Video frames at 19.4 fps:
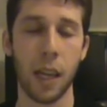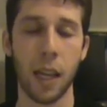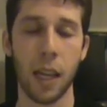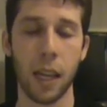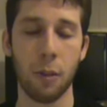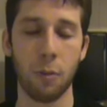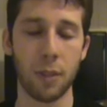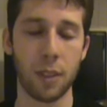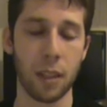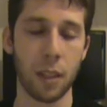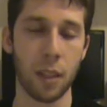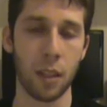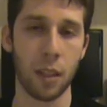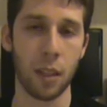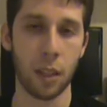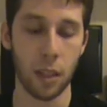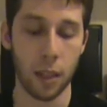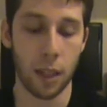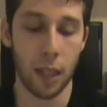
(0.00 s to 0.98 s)
it was in,
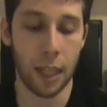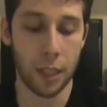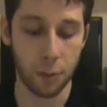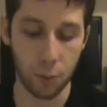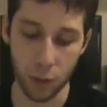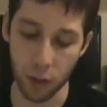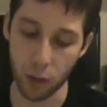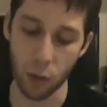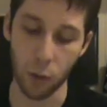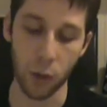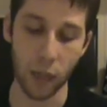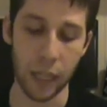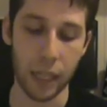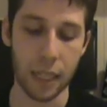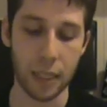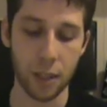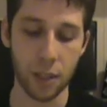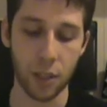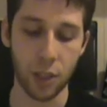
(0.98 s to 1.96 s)
Edge was going
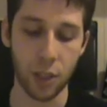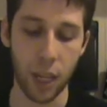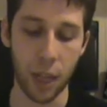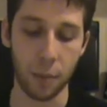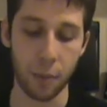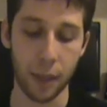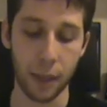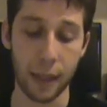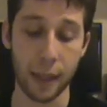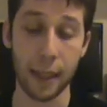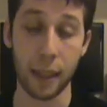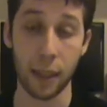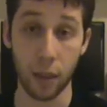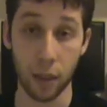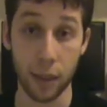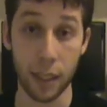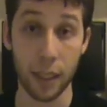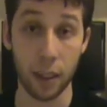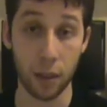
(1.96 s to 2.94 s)
in as the champion, and he
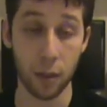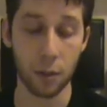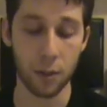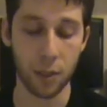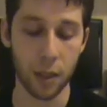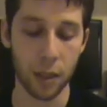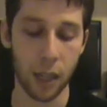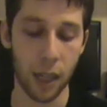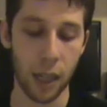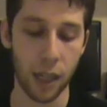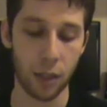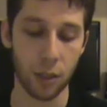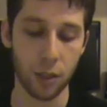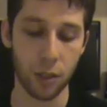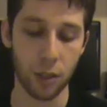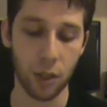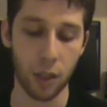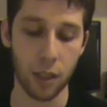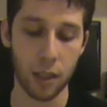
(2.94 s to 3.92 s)
did lose the title
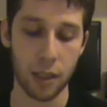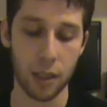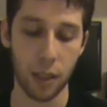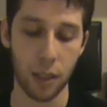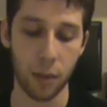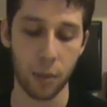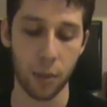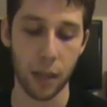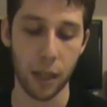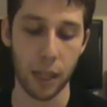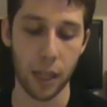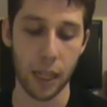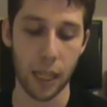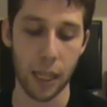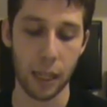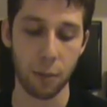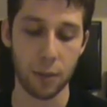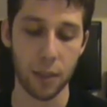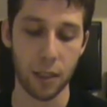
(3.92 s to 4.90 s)
to John Cena, but
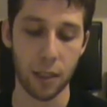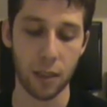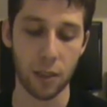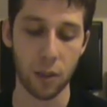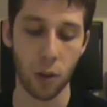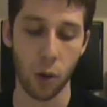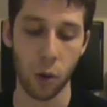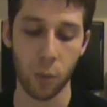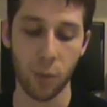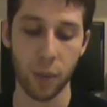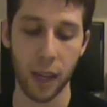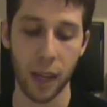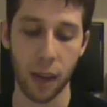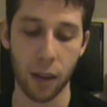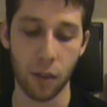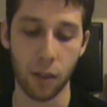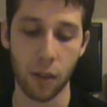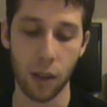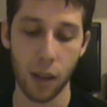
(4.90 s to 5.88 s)
it was in his
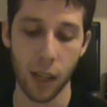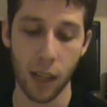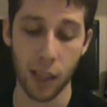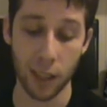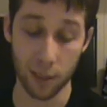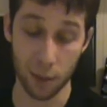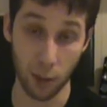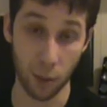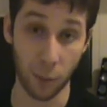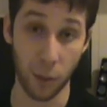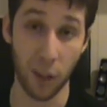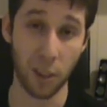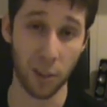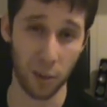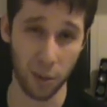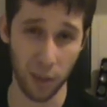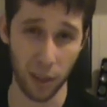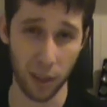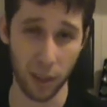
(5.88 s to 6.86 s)
hometown, his home
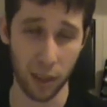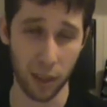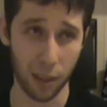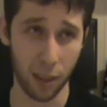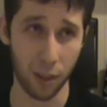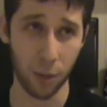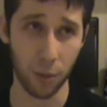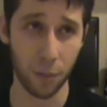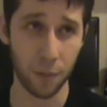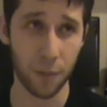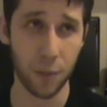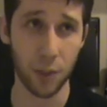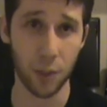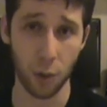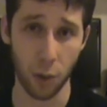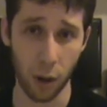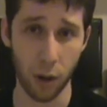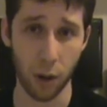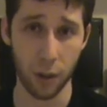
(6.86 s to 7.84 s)
country, you know,
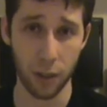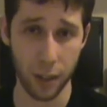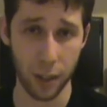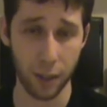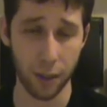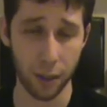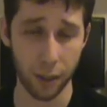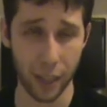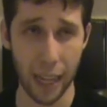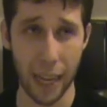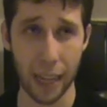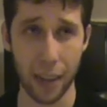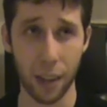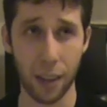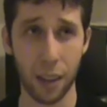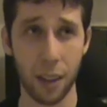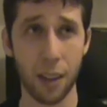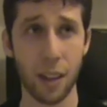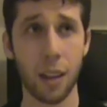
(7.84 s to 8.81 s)
Toronto, Ontario,
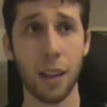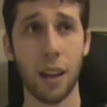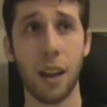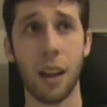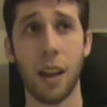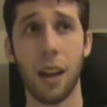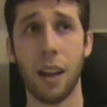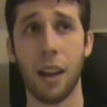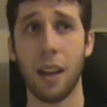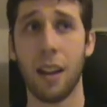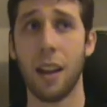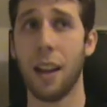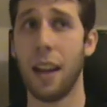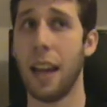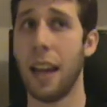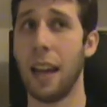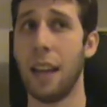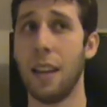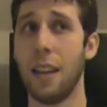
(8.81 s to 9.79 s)
Canada.
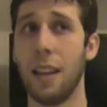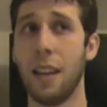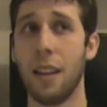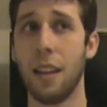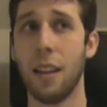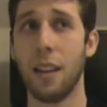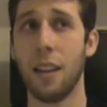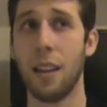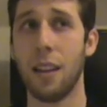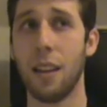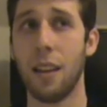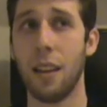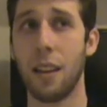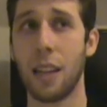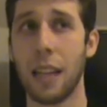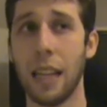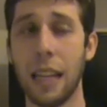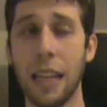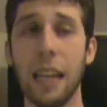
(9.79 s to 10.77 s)
And
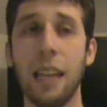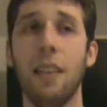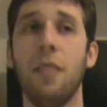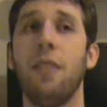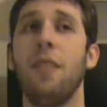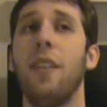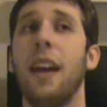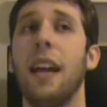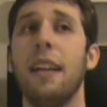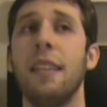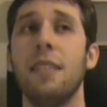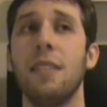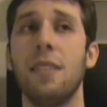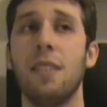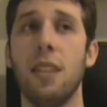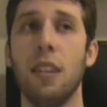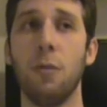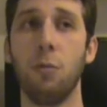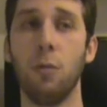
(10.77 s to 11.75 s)
Canadian
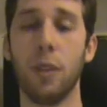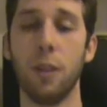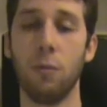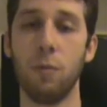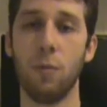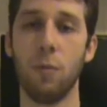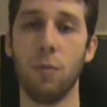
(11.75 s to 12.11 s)
fans, we